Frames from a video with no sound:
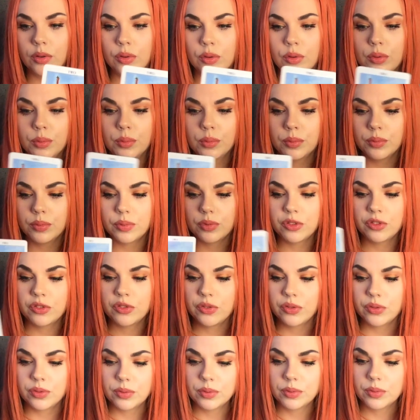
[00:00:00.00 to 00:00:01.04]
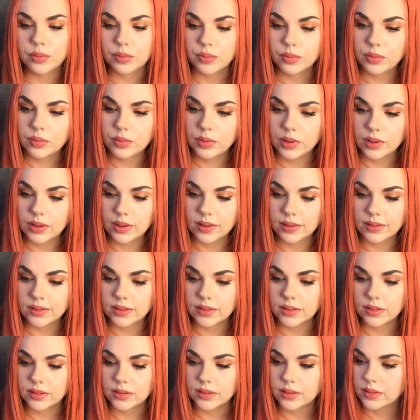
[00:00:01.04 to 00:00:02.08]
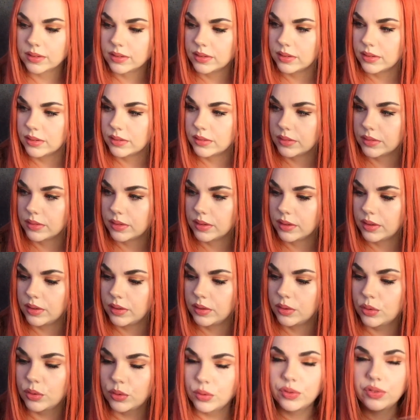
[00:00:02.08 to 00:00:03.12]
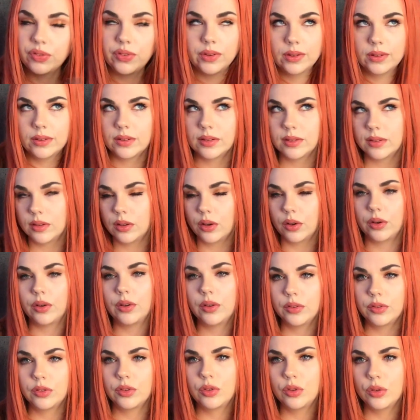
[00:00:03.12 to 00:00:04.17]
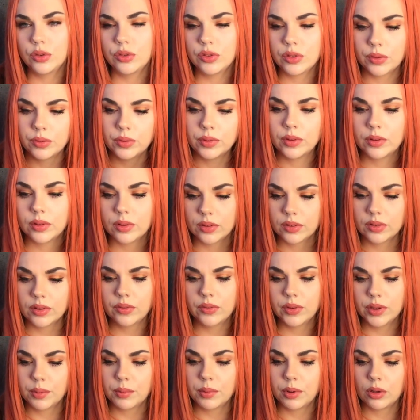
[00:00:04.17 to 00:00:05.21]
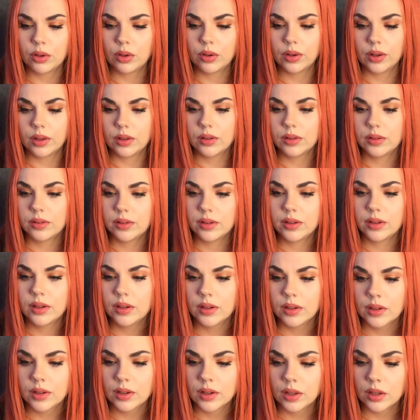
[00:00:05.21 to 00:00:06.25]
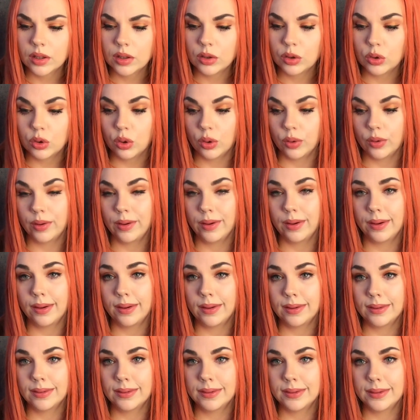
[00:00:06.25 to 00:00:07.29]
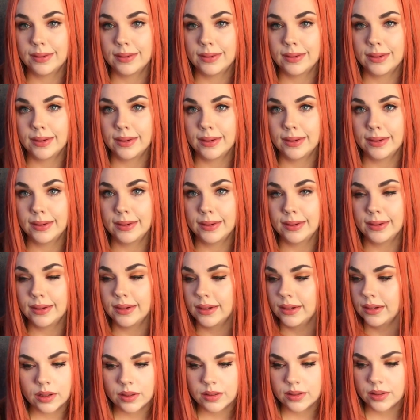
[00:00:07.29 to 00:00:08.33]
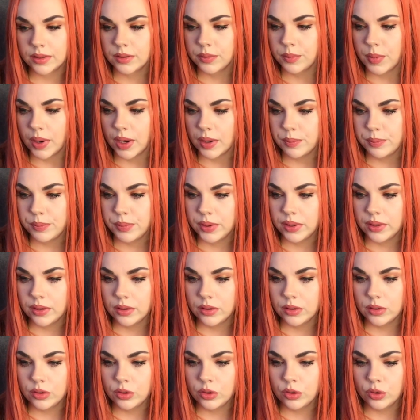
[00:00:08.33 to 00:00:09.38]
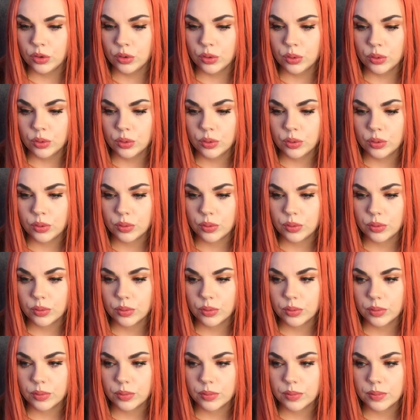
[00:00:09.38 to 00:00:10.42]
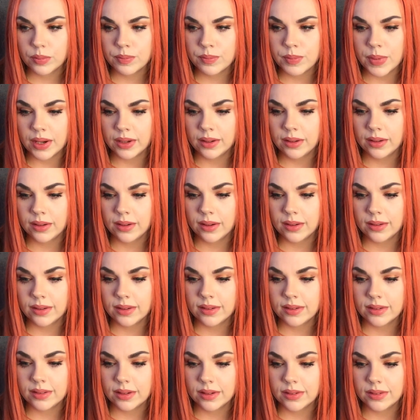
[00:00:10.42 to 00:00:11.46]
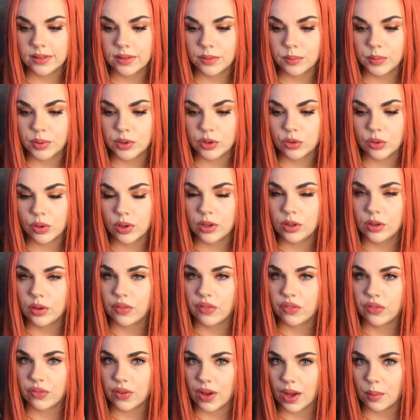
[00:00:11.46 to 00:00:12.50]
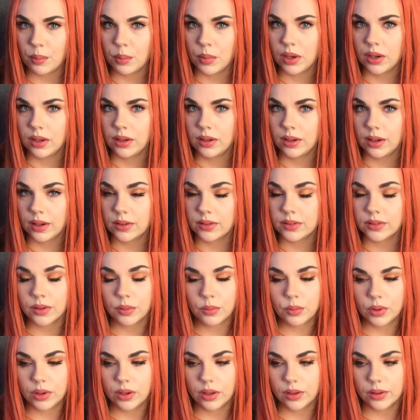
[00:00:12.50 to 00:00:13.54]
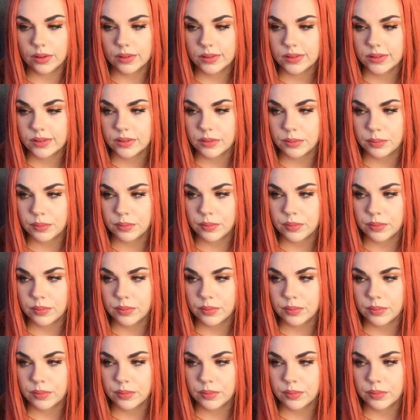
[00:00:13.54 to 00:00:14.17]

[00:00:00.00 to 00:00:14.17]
who is who feels loyal to you. Someone, something about loyalty, loyalty. This might be you making a decision between your family and someone else.